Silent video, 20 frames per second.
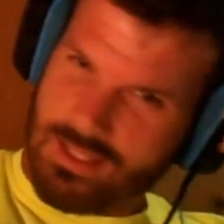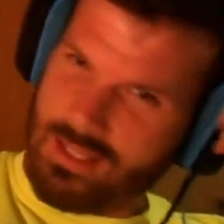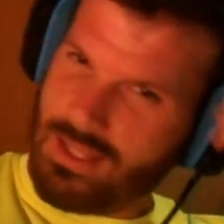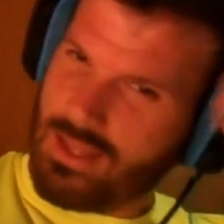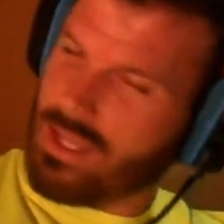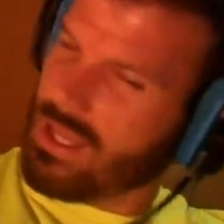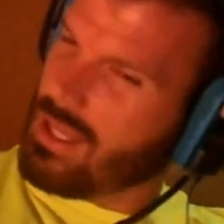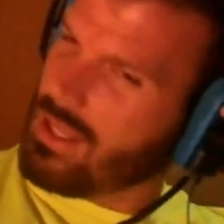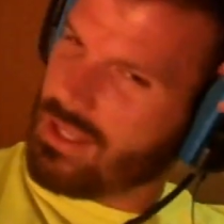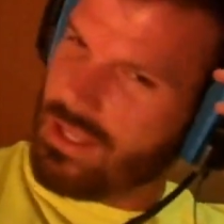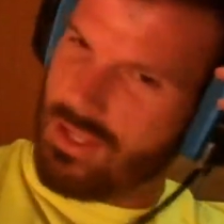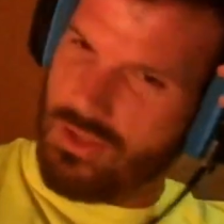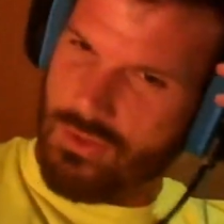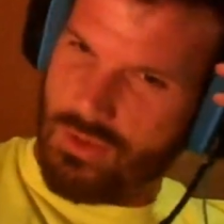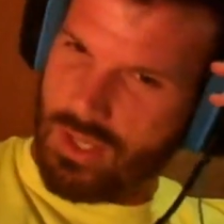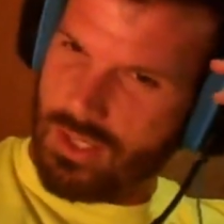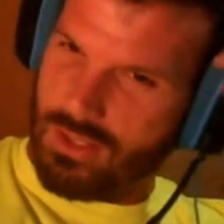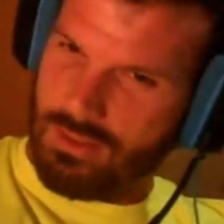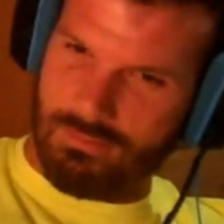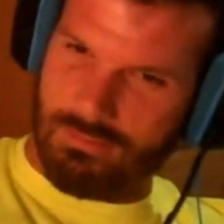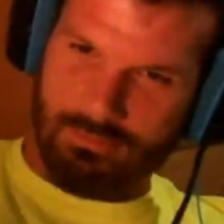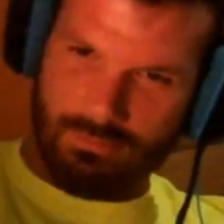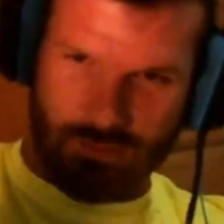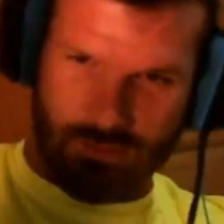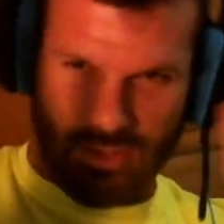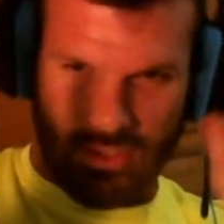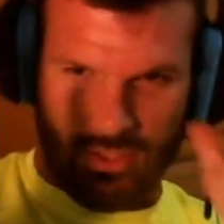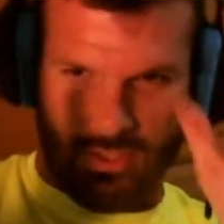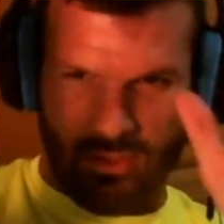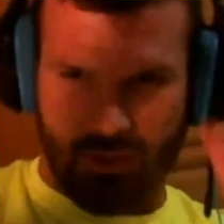is a thing that
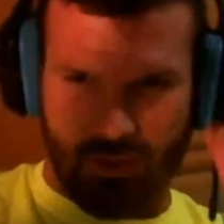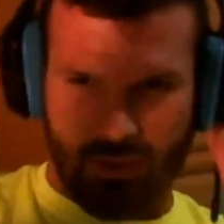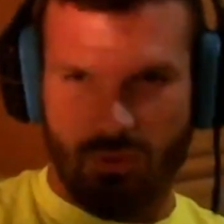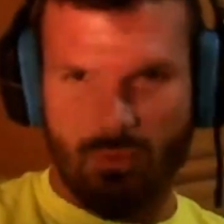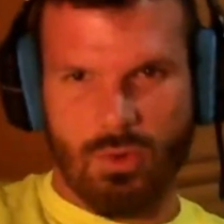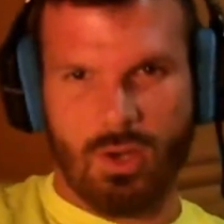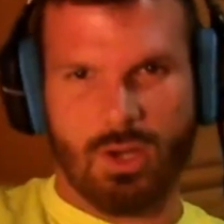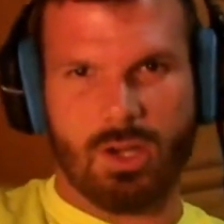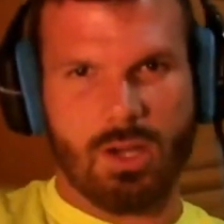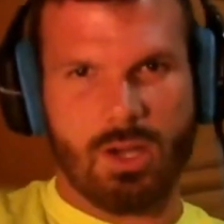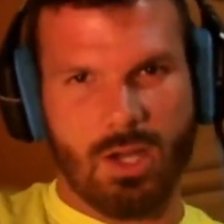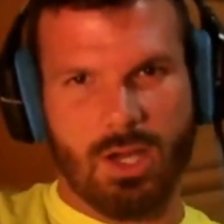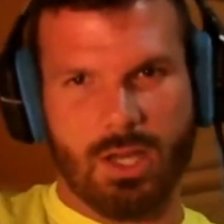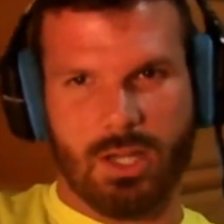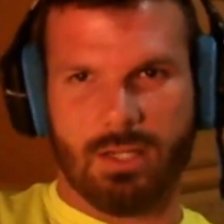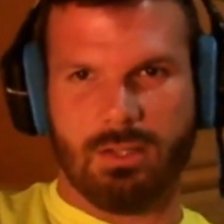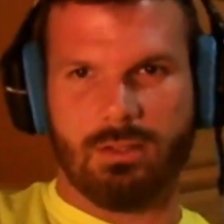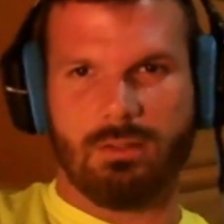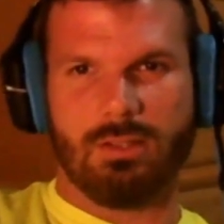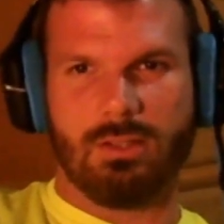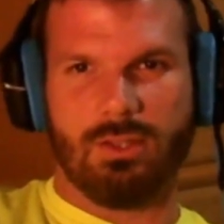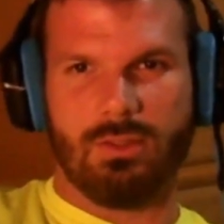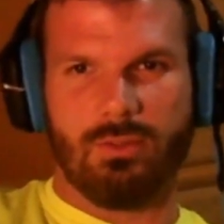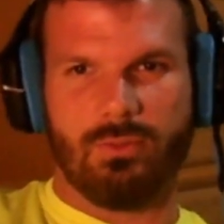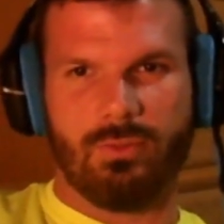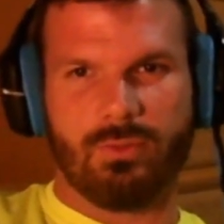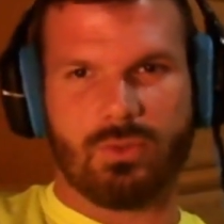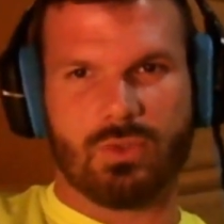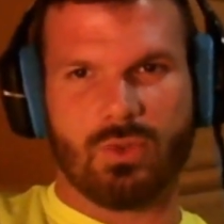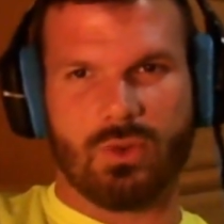you work on, you
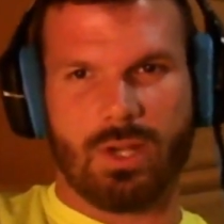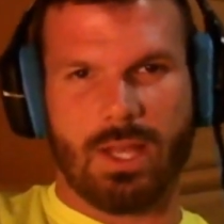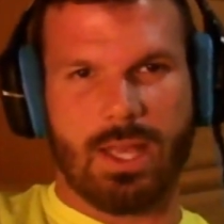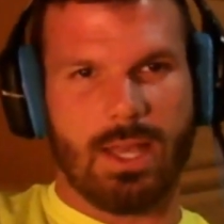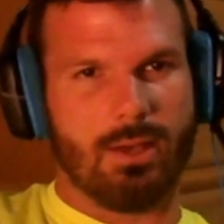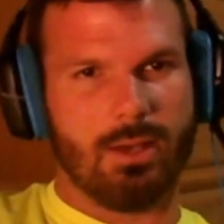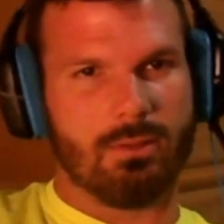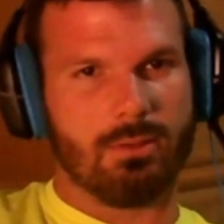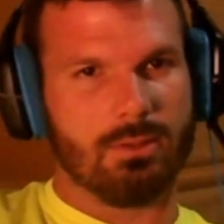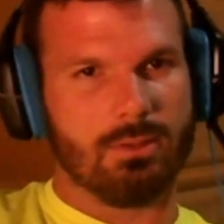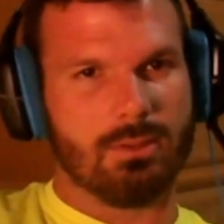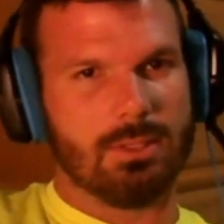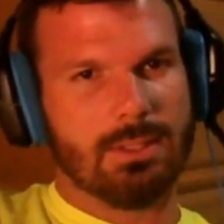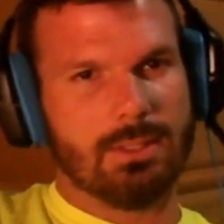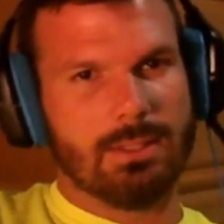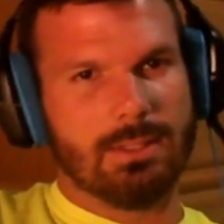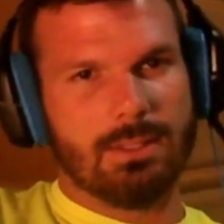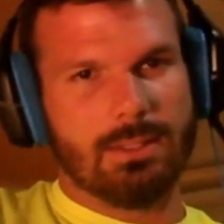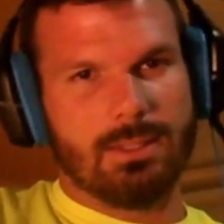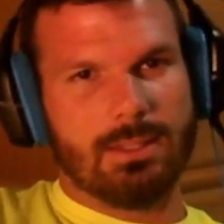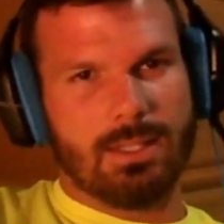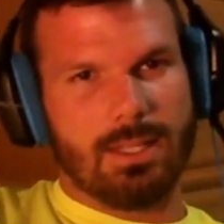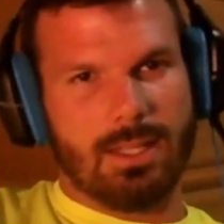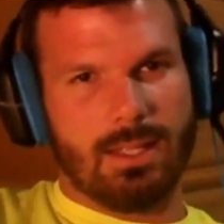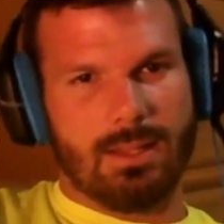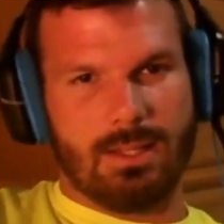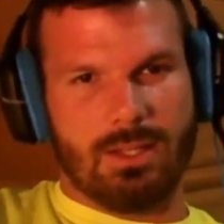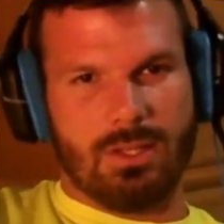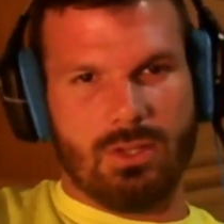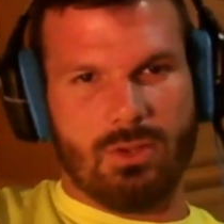sort out,
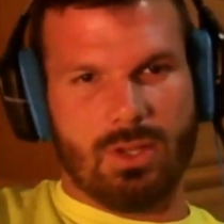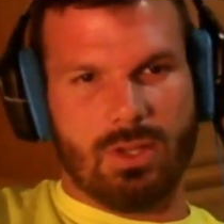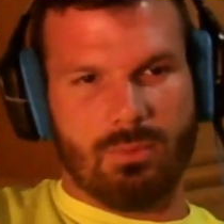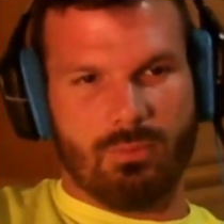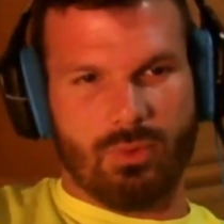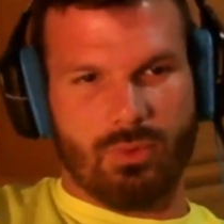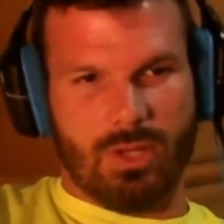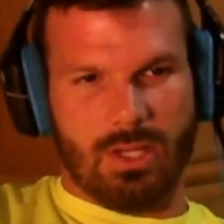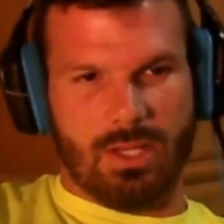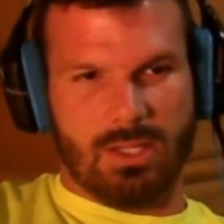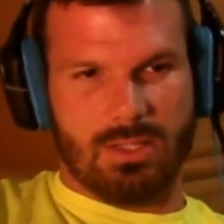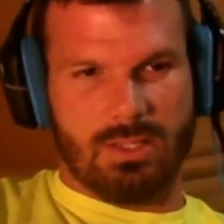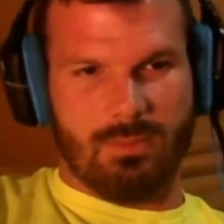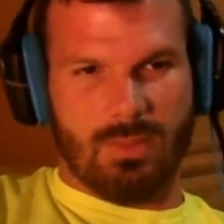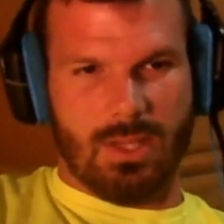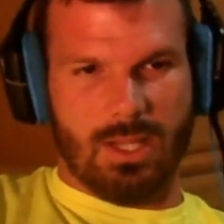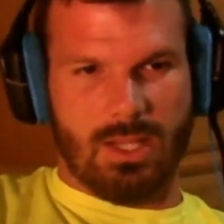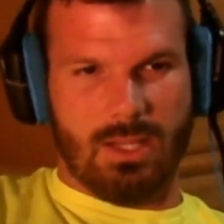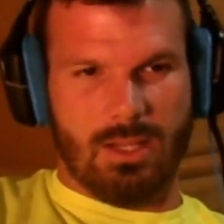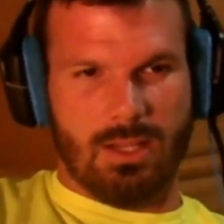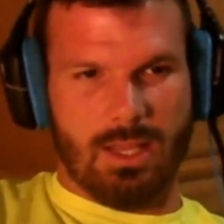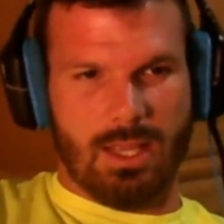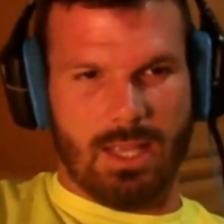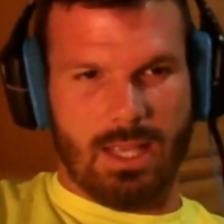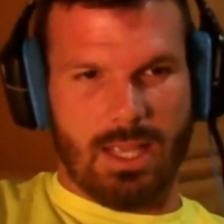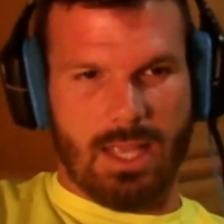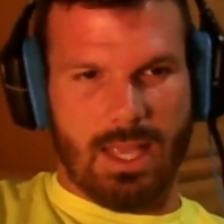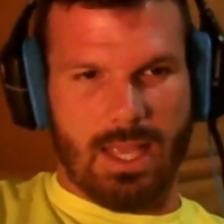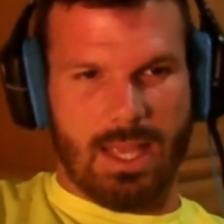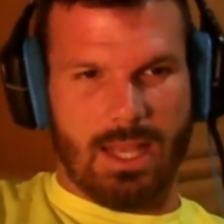and then you can bring to me
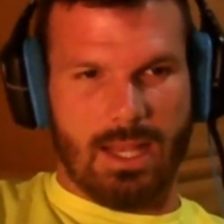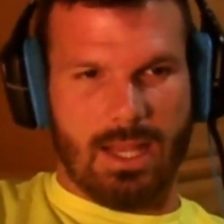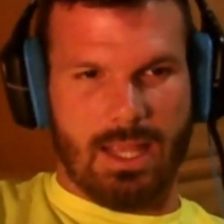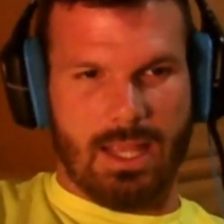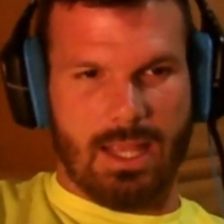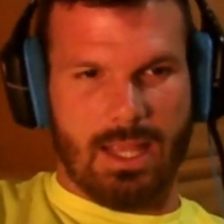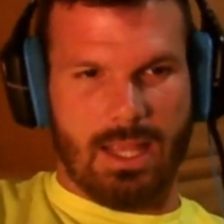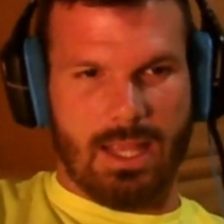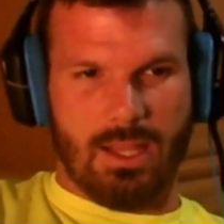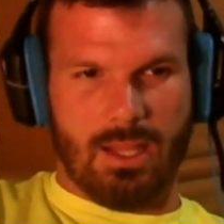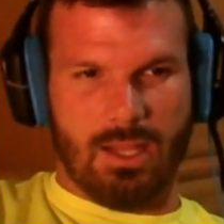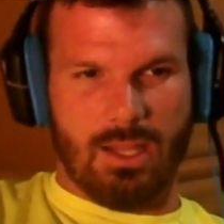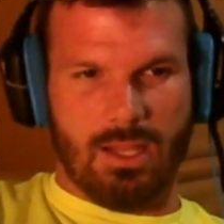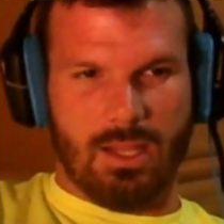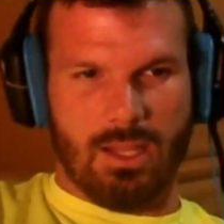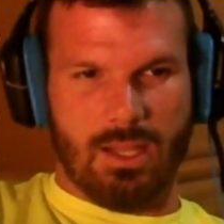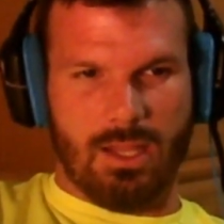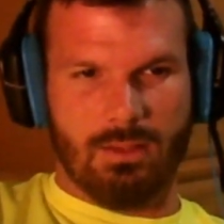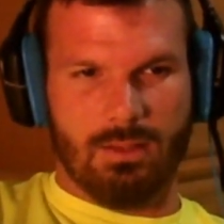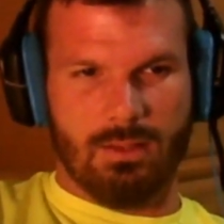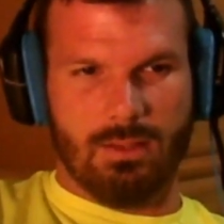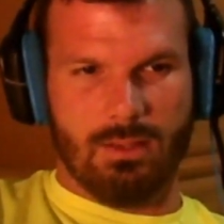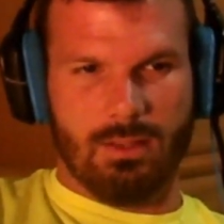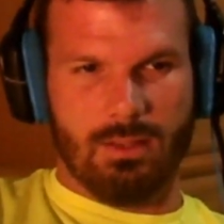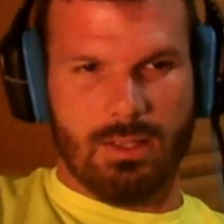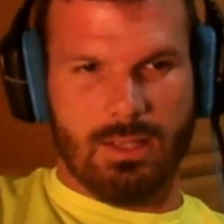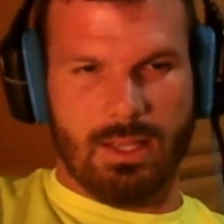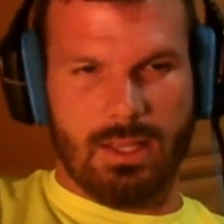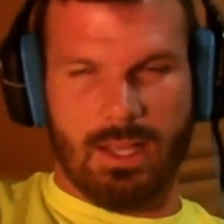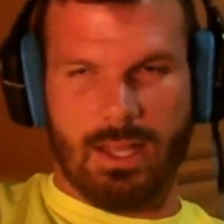at a
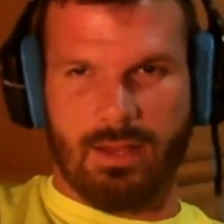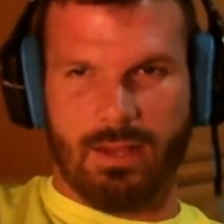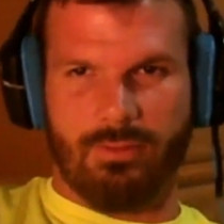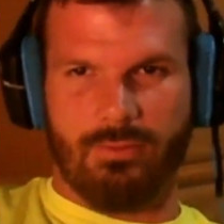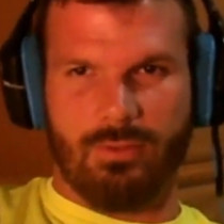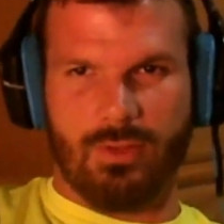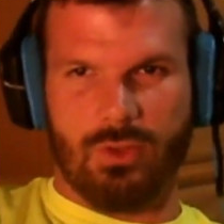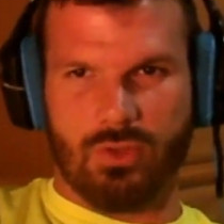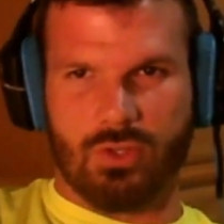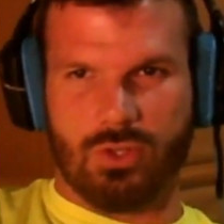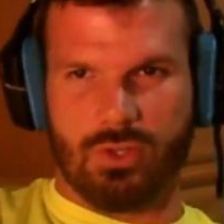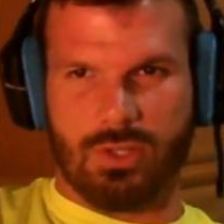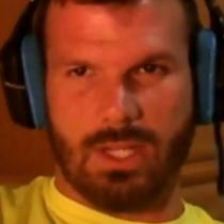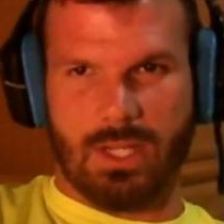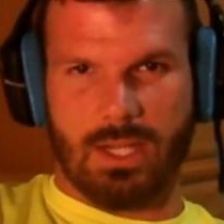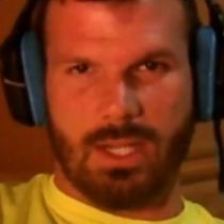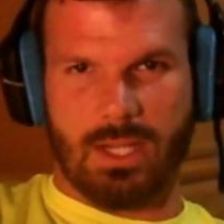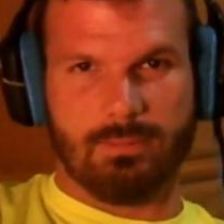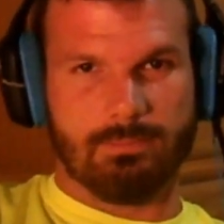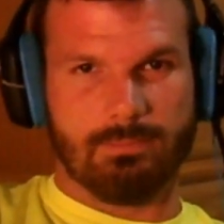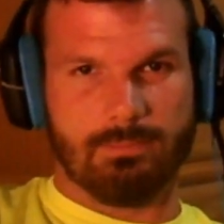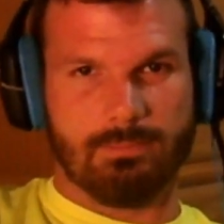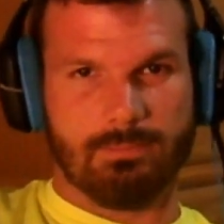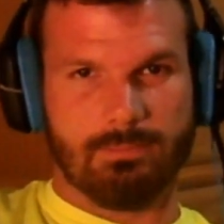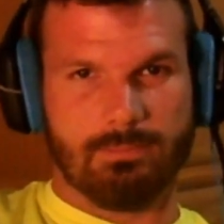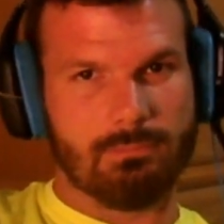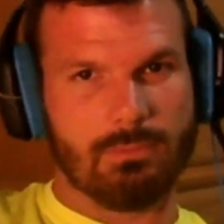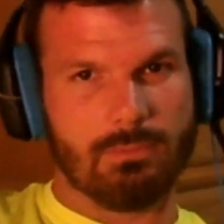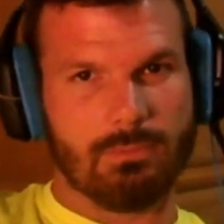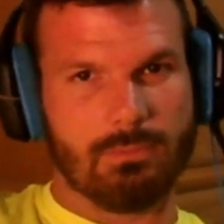future date.
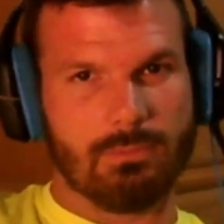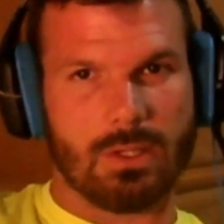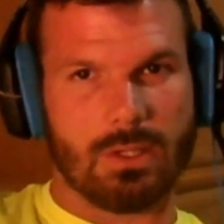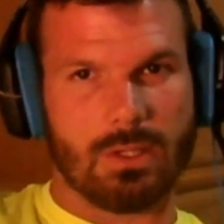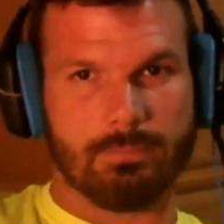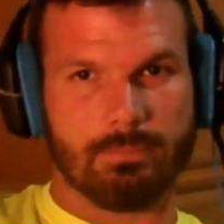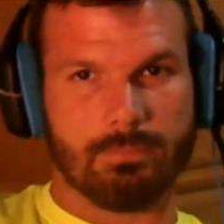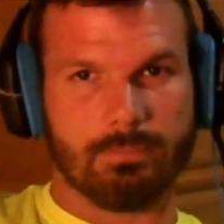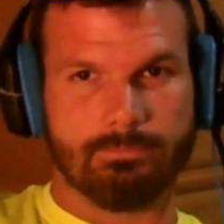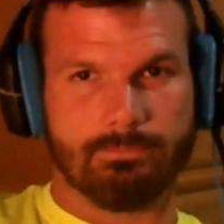So